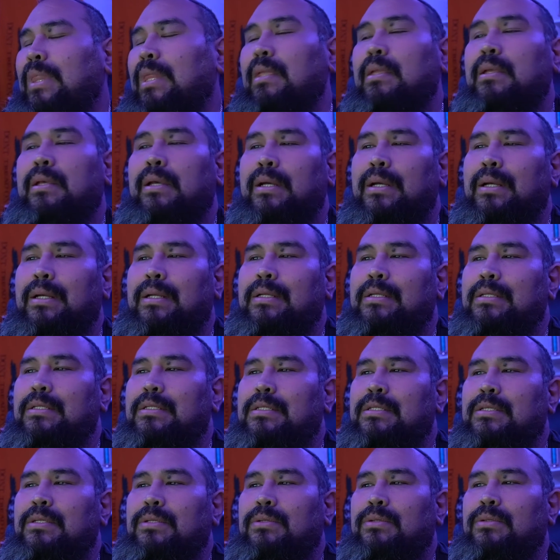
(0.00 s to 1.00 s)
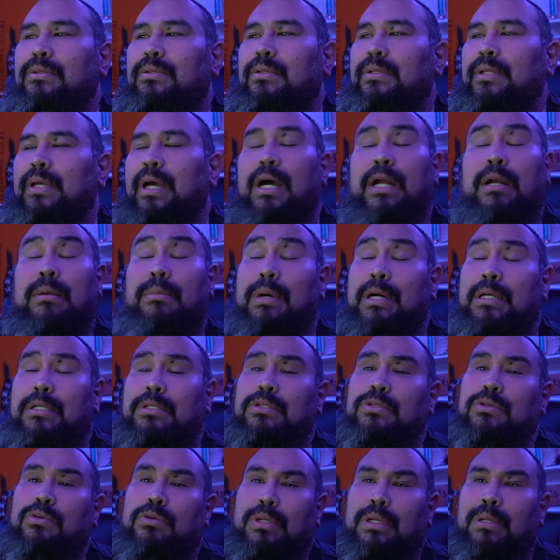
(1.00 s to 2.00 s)
because the
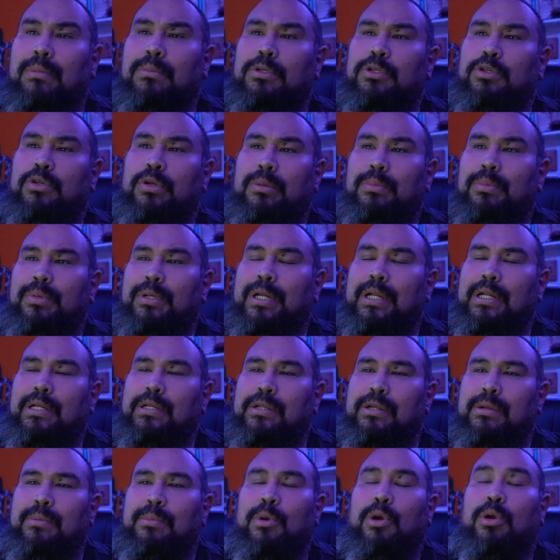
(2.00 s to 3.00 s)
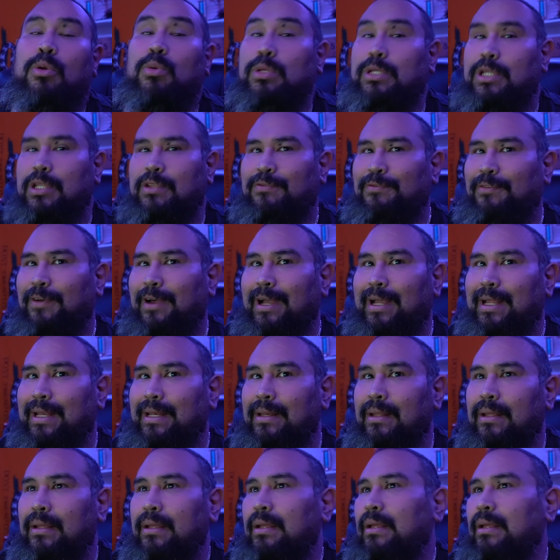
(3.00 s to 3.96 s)
OtterBoxes don't come with screen protector anymore, which is fine,